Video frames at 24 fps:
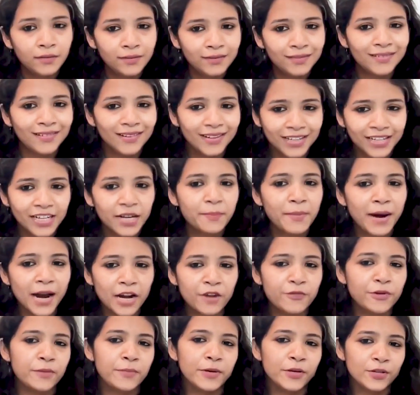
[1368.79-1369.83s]
turn in a bad
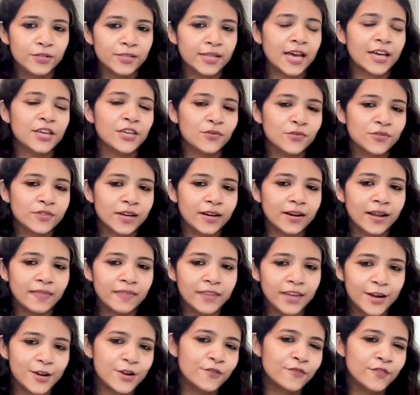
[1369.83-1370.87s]
way, because like you said, at the
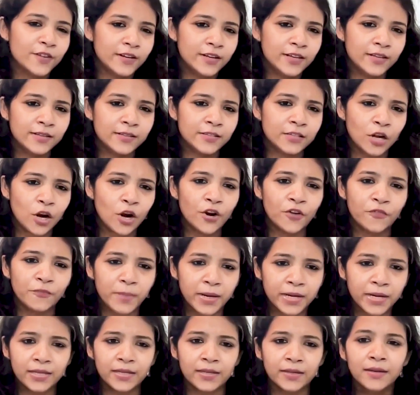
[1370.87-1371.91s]
end of the day, there's a lot of
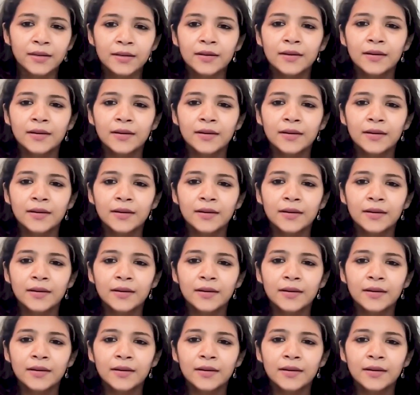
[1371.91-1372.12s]
money